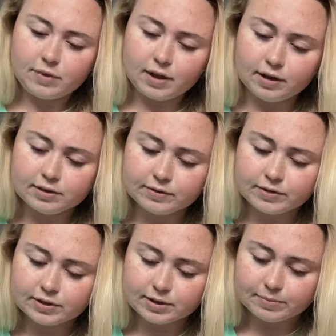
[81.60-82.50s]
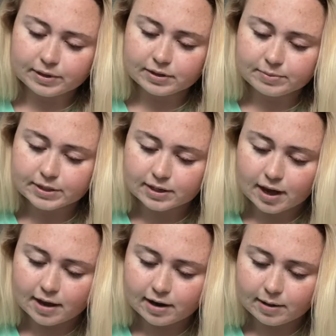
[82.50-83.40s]
Because if there's something to be
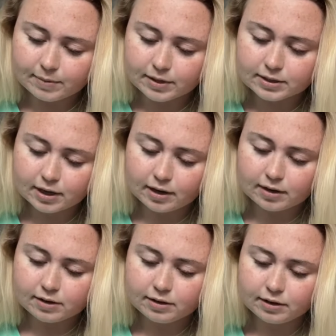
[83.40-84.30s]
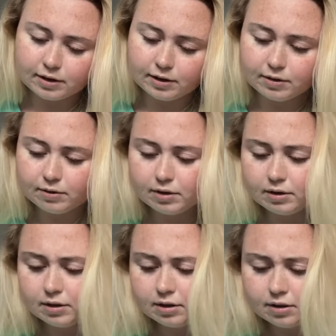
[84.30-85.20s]
said, I'm going to say it, you know?
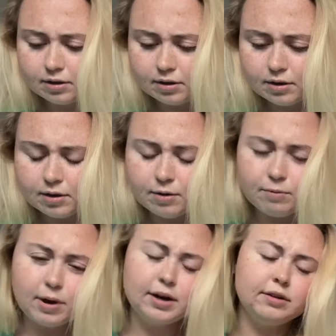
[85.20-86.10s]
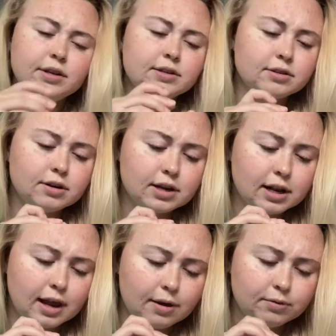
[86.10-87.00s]
Why are these all
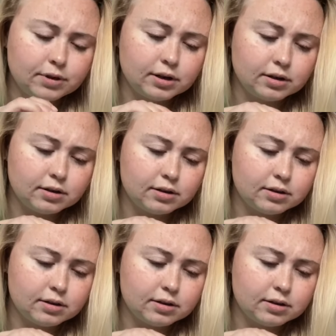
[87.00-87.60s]
cloudy?